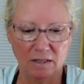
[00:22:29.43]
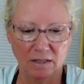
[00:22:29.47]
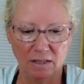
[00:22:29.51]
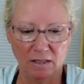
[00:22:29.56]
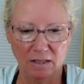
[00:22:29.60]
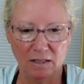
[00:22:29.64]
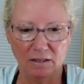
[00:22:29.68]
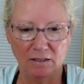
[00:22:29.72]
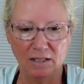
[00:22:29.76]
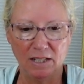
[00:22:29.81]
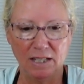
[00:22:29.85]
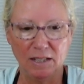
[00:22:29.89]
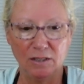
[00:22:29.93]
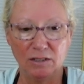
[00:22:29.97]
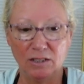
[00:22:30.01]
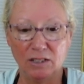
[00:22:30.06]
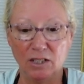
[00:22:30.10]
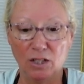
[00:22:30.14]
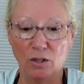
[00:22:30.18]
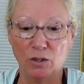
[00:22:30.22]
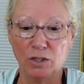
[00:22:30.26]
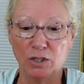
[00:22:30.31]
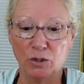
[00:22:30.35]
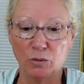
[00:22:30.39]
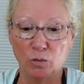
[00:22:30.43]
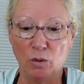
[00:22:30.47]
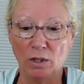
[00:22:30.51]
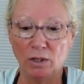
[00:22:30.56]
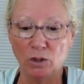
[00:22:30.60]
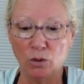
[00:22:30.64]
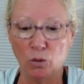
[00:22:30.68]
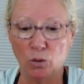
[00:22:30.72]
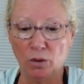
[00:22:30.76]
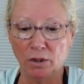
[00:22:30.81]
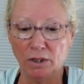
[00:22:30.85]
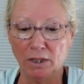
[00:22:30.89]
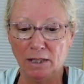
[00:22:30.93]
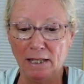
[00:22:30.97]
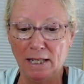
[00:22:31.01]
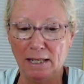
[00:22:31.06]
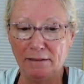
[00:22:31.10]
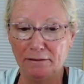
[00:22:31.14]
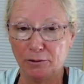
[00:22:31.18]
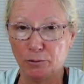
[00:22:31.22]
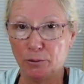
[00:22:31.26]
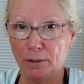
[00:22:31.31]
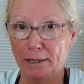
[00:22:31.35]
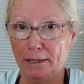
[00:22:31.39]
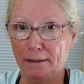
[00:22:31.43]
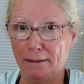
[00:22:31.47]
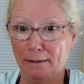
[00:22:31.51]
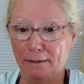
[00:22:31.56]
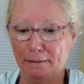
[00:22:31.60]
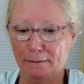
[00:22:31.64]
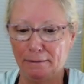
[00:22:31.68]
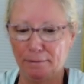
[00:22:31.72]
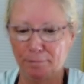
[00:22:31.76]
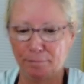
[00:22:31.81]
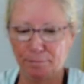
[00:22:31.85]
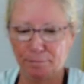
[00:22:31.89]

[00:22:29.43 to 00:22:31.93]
All right, so there's one corner left. What do you think?